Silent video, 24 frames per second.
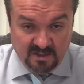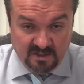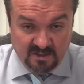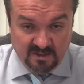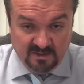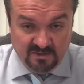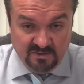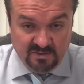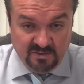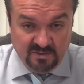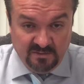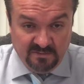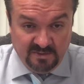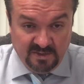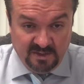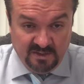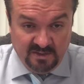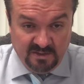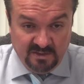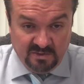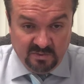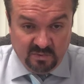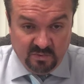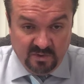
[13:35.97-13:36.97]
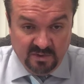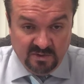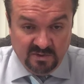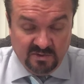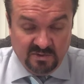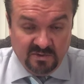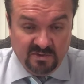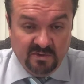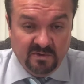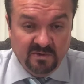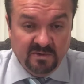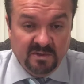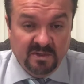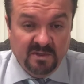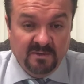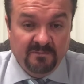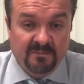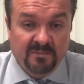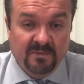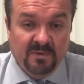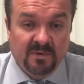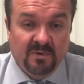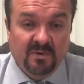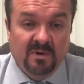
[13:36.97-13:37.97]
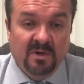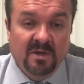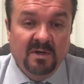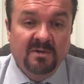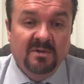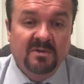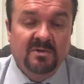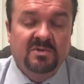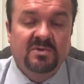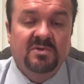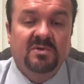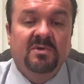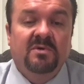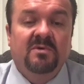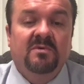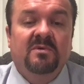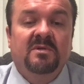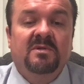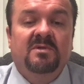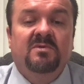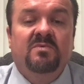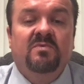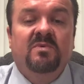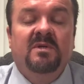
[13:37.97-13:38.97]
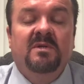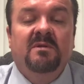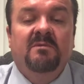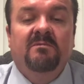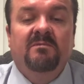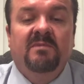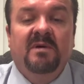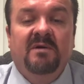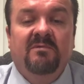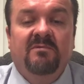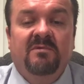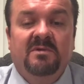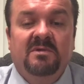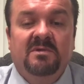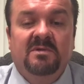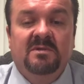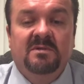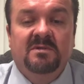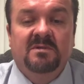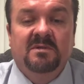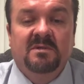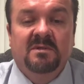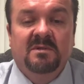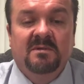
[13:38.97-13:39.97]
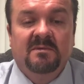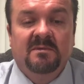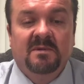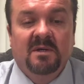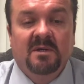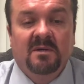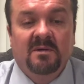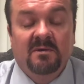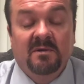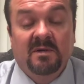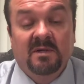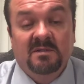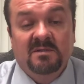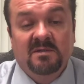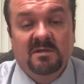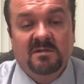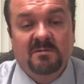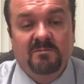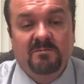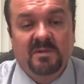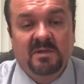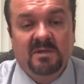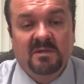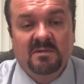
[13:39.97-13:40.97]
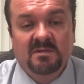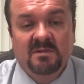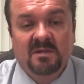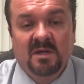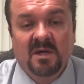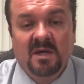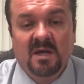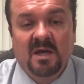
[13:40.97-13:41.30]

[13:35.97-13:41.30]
consumed at least 1 soda or other sugary sweetened beverages, or SSBs,